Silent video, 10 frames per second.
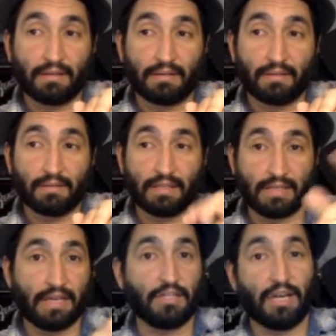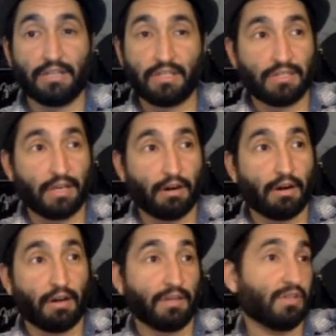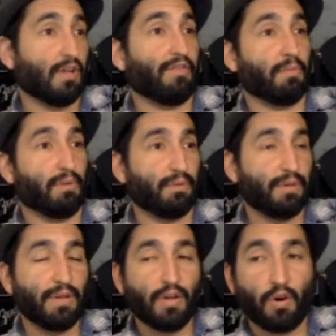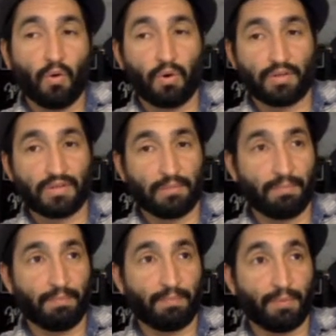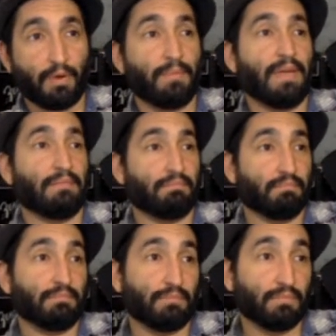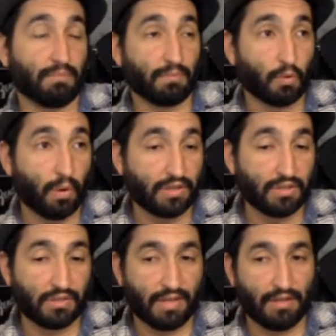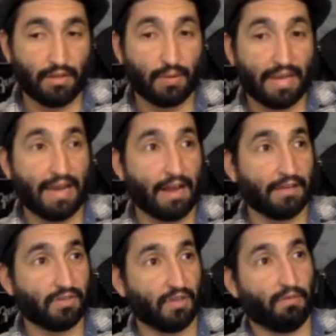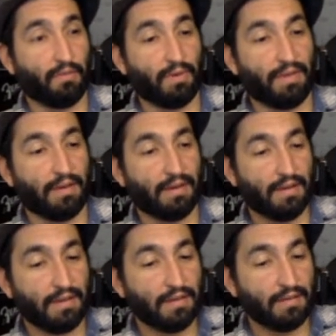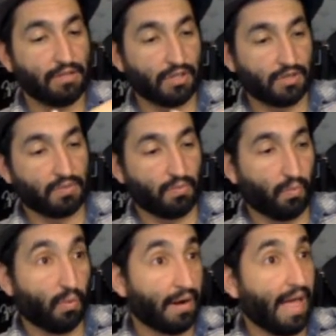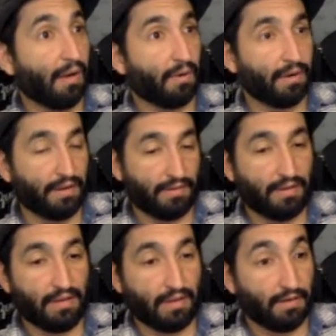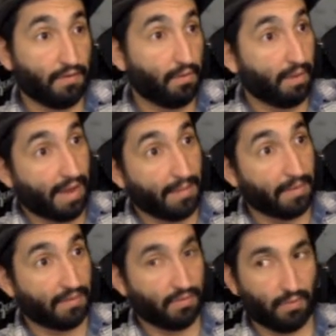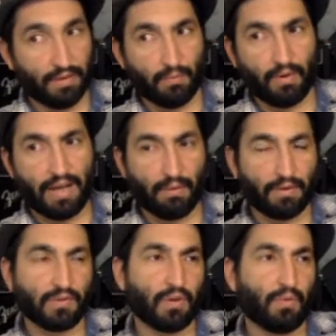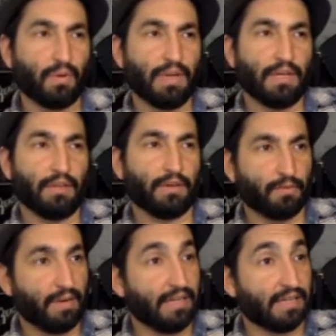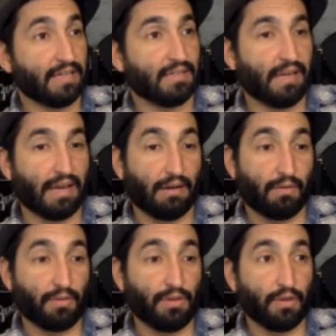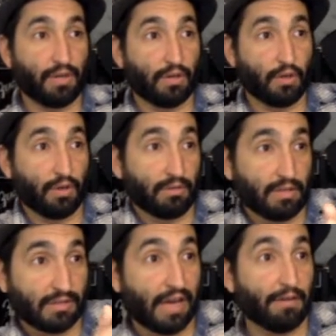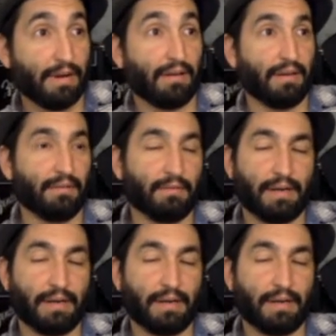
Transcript: design challenges that are unsolvable, or some programming questions that you cannot solve within just 1 hour, and the interview happens within 1 hour. So they're really testing how you can design around it, right?